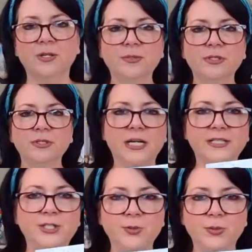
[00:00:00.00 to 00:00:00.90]
So I'm gonna
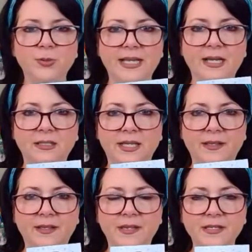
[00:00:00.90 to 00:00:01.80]
kind of do a layout
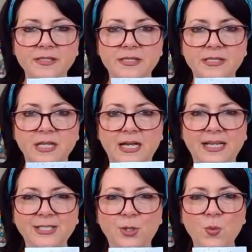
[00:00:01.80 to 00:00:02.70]
like this
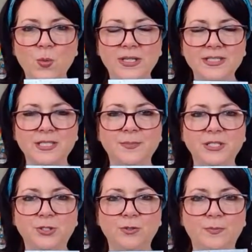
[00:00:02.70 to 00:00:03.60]
and I don't want it to
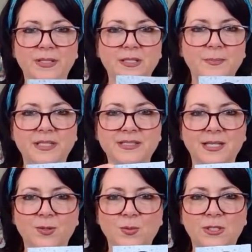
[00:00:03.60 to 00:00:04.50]
be too big
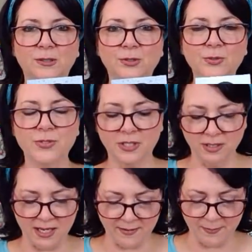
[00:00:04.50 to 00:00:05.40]
because I don't wanna lose a
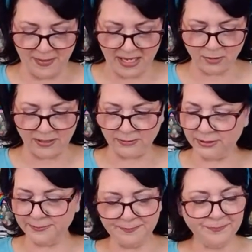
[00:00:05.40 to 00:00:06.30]
lot of the background.